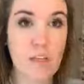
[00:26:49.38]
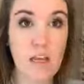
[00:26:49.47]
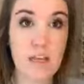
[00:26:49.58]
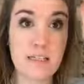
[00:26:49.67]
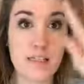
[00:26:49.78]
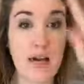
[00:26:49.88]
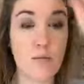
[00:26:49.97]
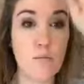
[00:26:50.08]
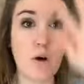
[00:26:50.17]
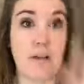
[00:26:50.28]
it's
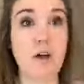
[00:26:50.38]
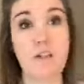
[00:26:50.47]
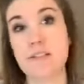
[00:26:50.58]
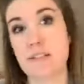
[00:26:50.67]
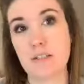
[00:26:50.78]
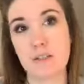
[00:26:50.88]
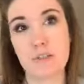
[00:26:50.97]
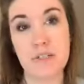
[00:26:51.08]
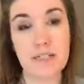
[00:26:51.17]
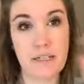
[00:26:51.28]
got what all is
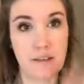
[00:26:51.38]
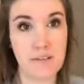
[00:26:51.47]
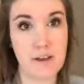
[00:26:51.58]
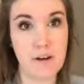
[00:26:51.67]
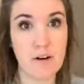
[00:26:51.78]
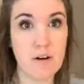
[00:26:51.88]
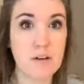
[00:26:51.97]
included there.